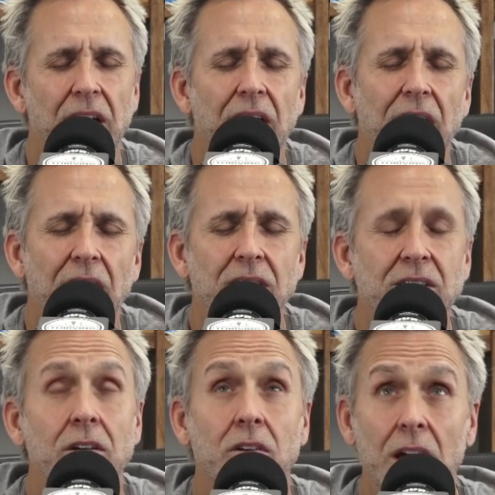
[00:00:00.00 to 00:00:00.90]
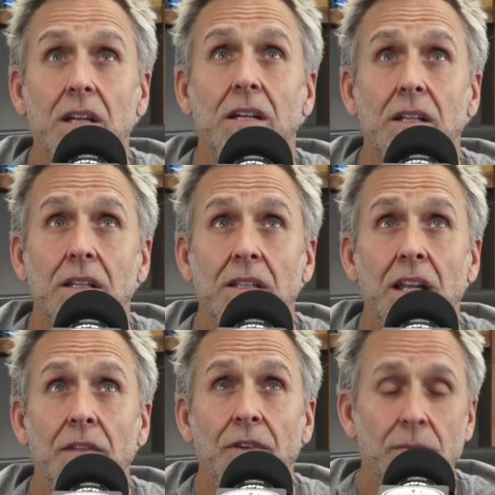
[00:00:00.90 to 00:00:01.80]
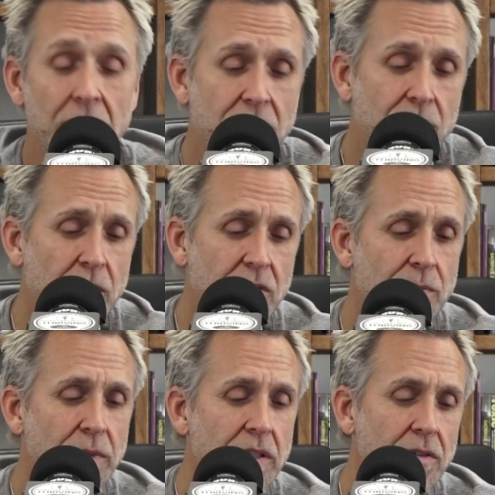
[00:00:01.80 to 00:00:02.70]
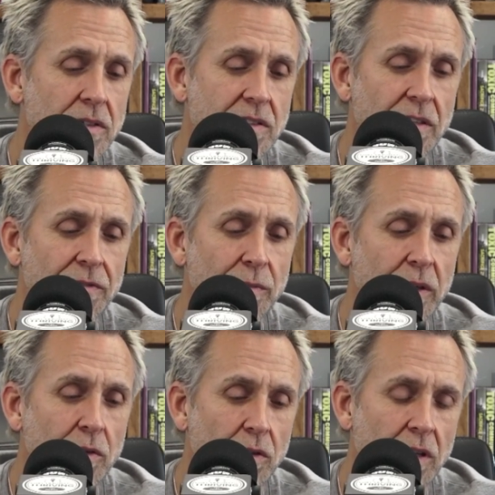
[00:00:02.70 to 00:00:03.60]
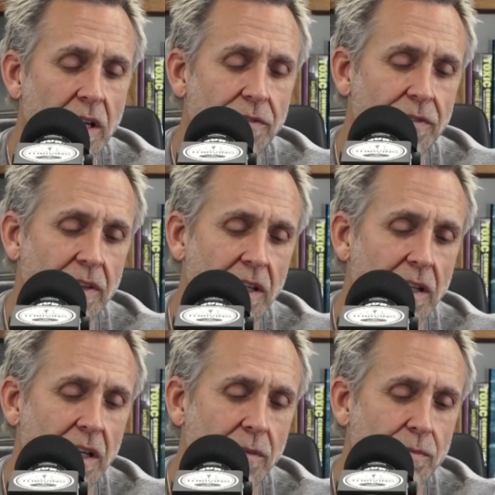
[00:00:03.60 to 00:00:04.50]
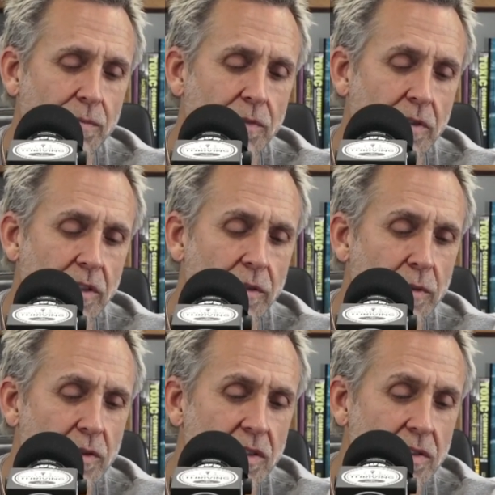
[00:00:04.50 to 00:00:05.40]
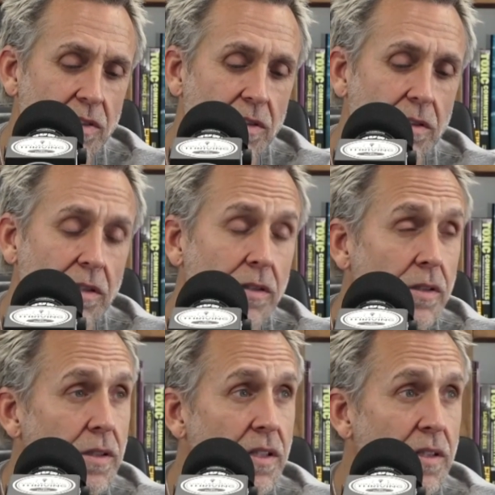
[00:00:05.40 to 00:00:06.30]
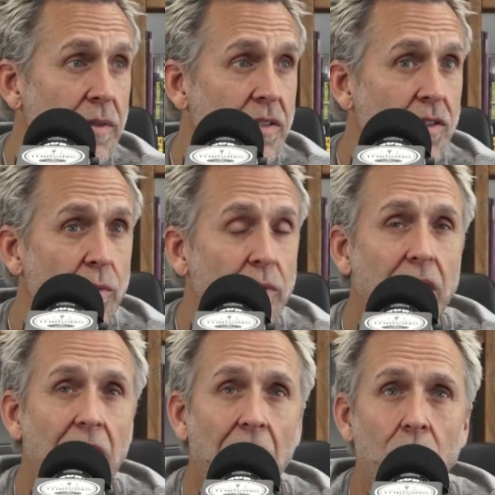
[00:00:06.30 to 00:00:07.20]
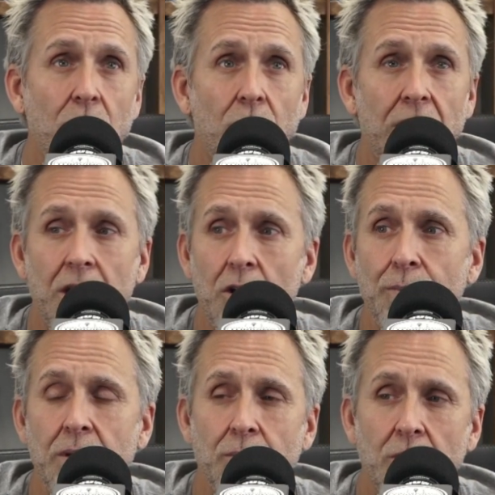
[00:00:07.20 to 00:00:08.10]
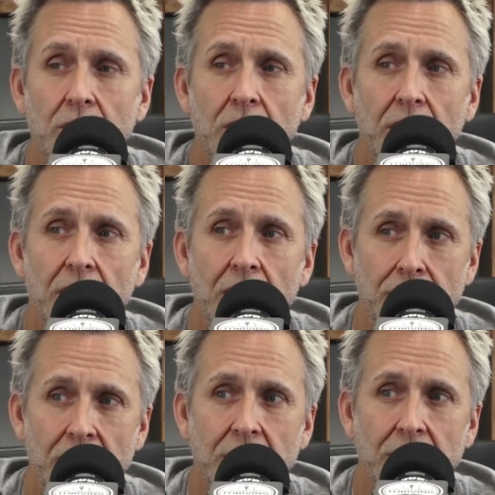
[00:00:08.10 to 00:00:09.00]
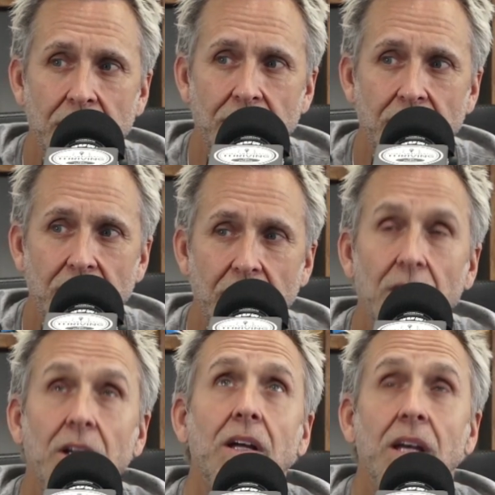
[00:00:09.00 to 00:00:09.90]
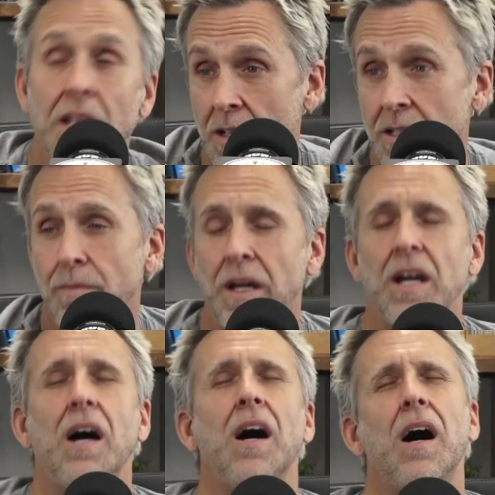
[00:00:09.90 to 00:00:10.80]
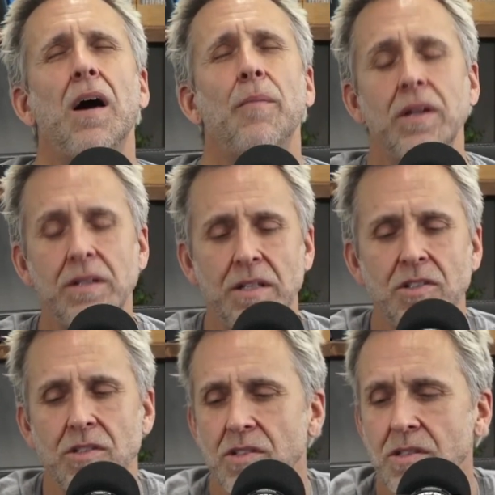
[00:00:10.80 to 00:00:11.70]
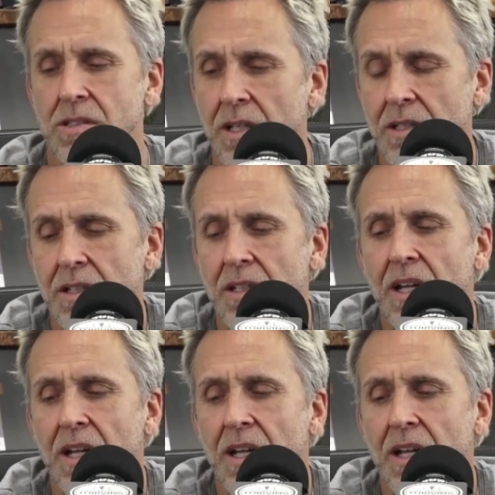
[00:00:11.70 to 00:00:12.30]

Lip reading: Mm-hmm. And I was like, okay, then if I'm not supposed to be here to suffer my whole life and I'm clear musician, clearly need to be sober, how do I help people and make a living? And I did my meditations just like I did.